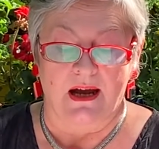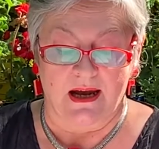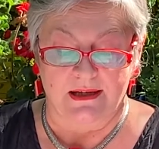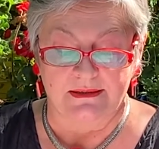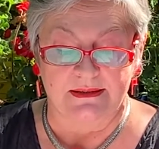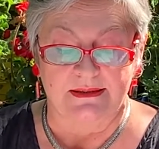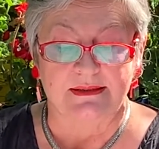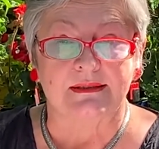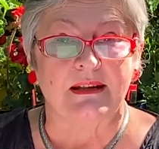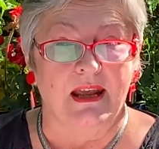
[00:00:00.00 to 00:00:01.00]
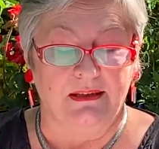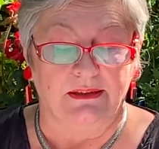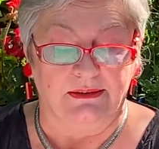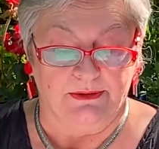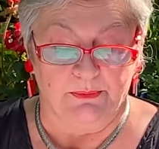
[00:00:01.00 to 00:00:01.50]
artists
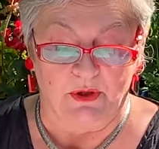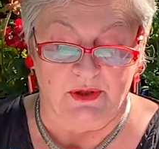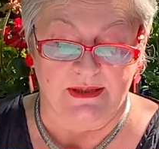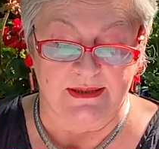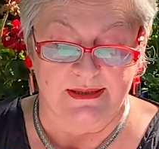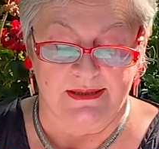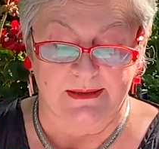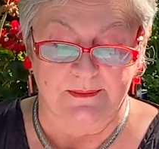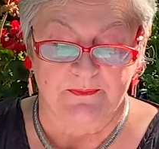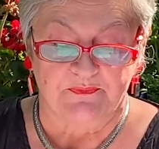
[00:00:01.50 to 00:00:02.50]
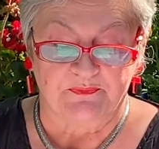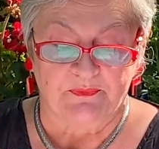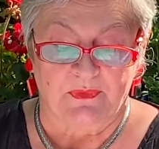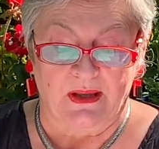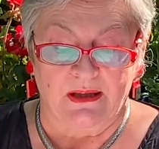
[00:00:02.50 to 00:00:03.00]
and poets,
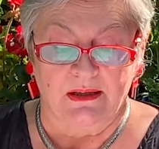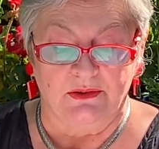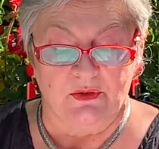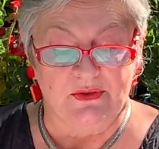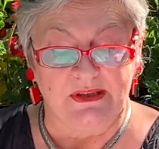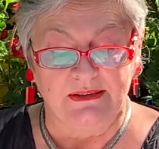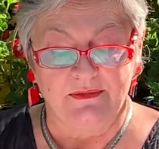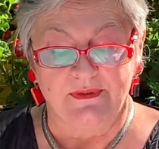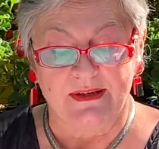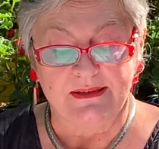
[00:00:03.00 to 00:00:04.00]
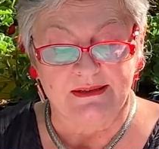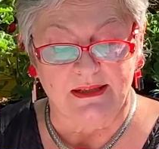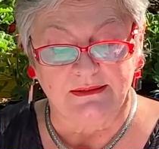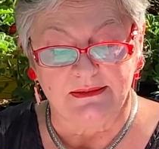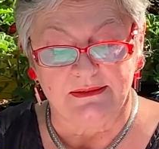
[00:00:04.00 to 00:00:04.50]
to see the first
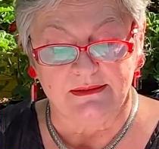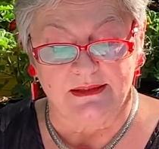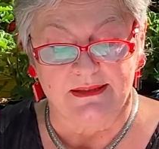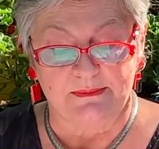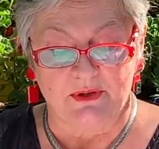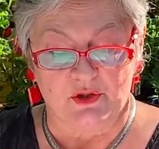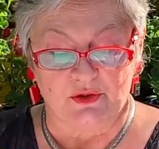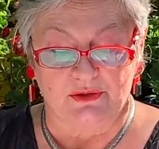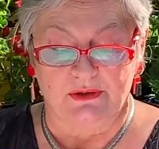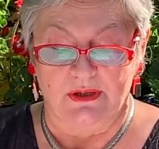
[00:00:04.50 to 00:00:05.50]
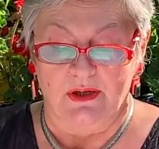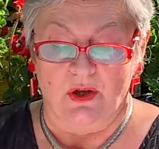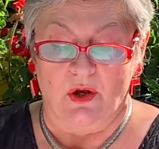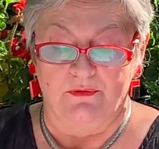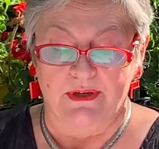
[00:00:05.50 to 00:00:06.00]
London exhibition
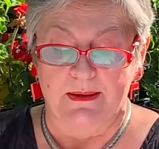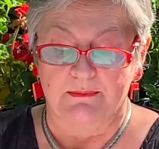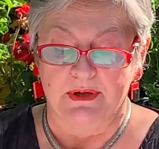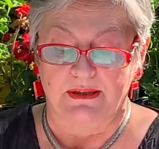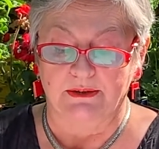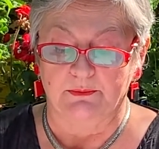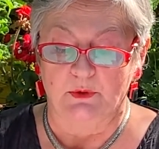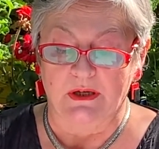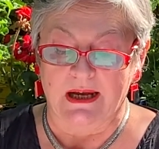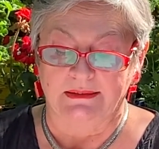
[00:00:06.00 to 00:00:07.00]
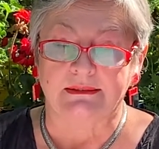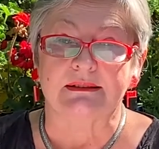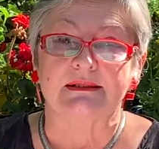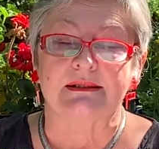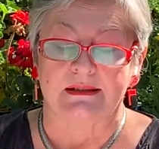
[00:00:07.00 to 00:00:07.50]
of Rembrandt
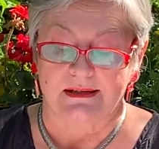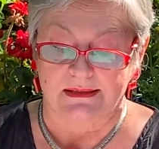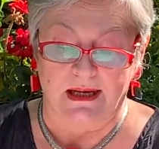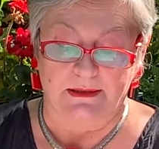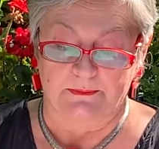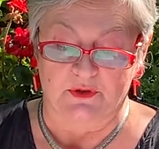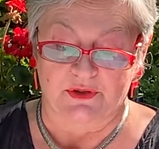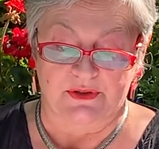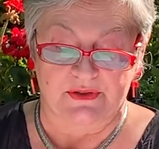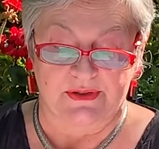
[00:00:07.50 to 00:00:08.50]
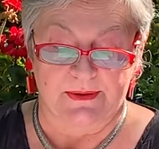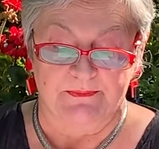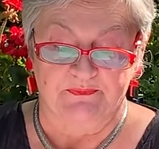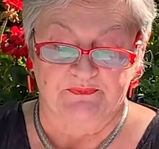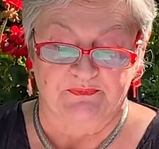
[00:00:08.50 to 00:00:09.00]
Bugatti's sculptures,
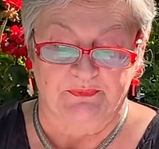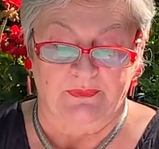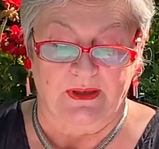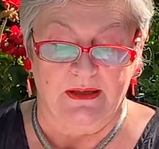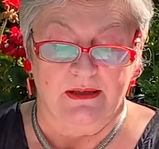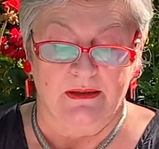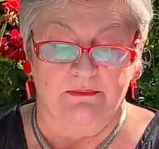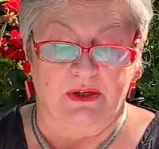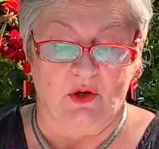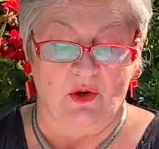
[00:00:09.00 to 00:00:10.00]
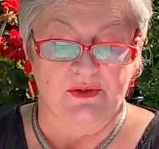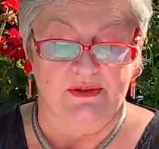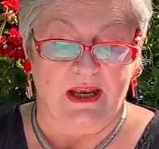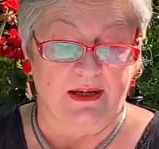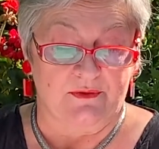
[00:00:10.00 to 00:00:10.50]
because
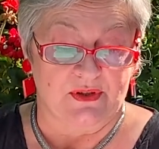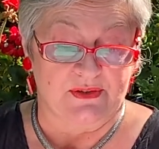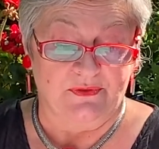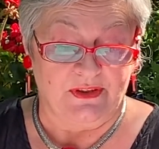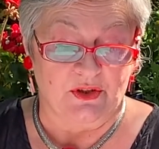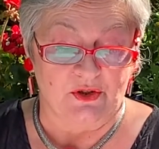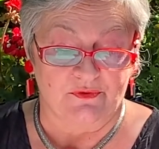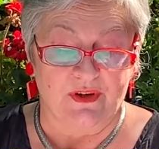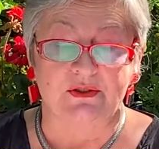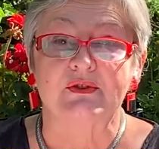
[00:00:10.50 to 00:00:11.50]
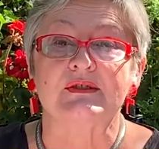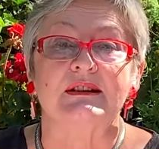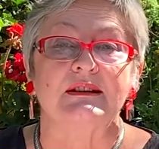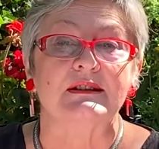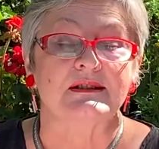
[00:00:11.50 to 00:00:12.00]
I have just finished
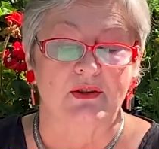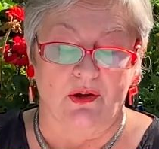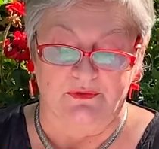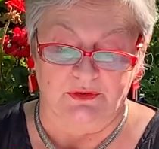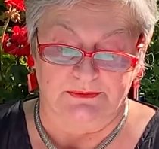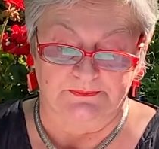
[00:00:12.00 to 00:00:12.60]
Francesini's novel.